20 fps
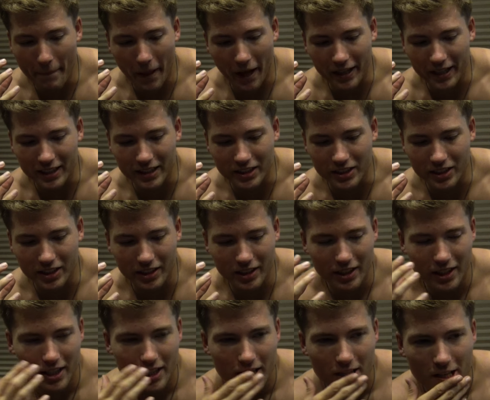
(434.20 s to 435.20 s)
I guess,
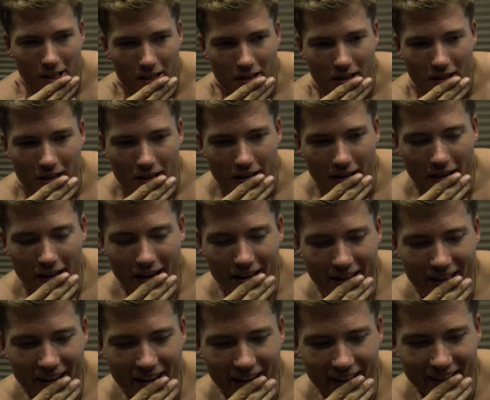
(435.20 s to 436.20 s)

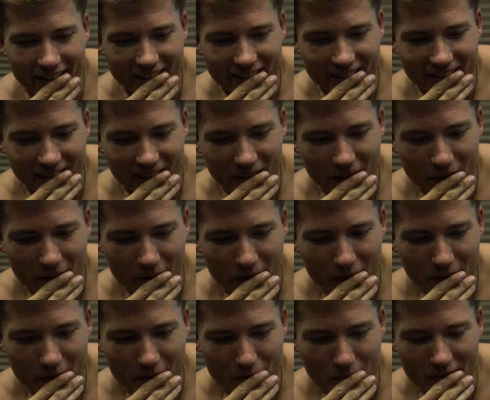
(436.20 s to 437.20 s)
they're
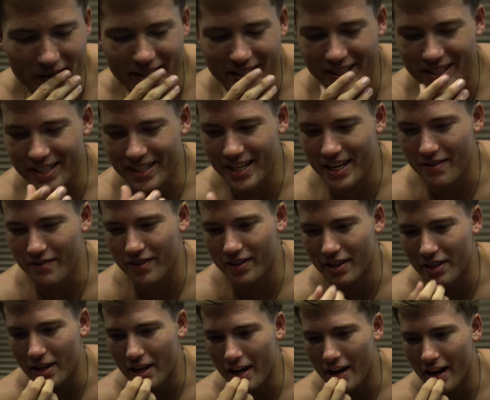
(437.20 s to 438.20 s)
so misconceived
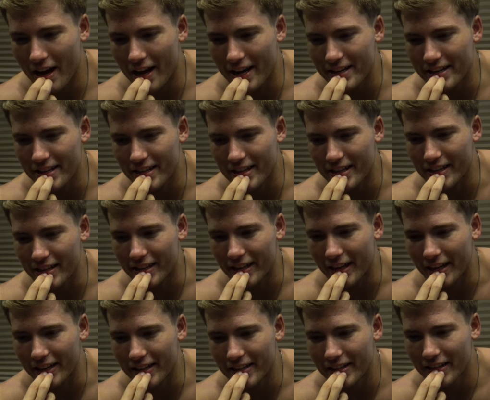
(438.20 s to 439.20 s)
in the idea
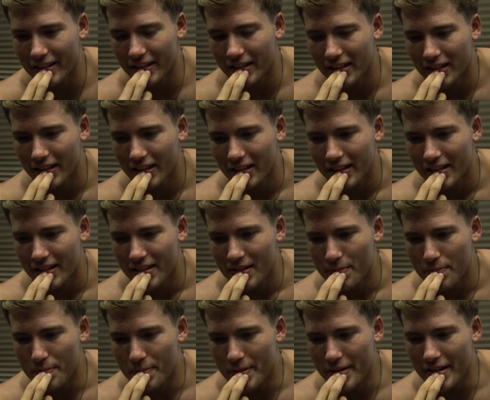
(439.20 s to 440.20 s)
that
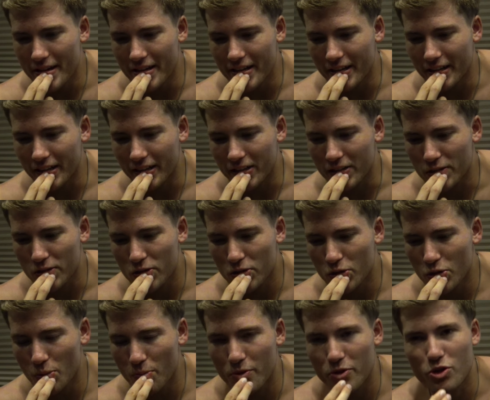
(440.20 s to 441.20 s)
being
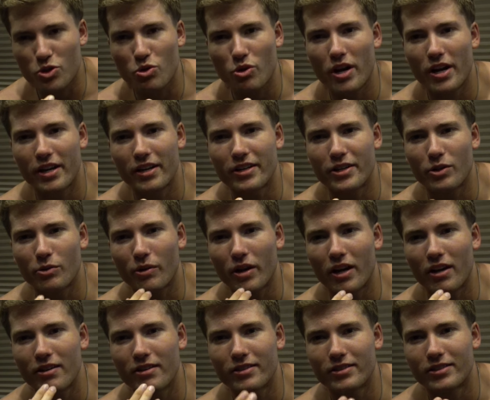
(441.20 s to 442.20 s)
stupid shredded
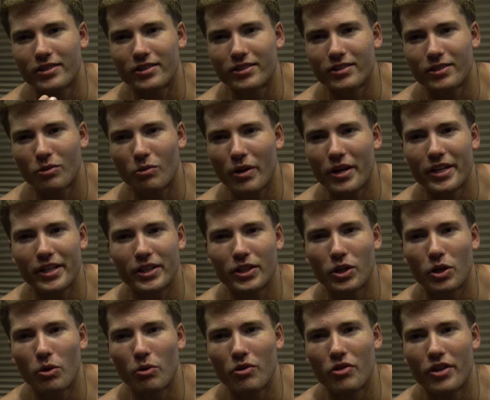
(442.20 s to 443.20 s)
year-round is just the way to
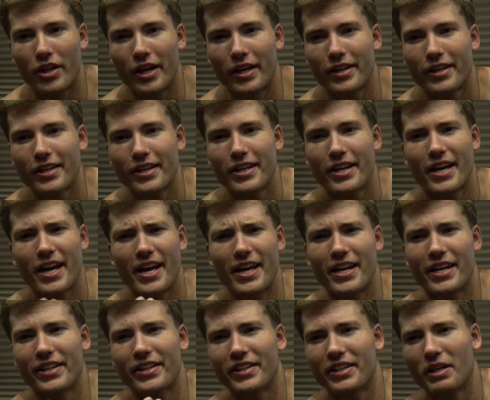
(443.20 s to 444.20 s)
go, and that
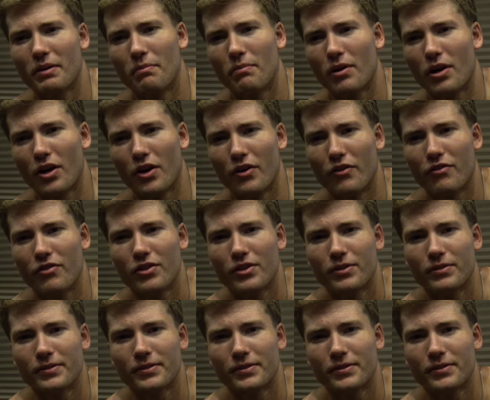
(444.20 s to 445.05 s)
anything above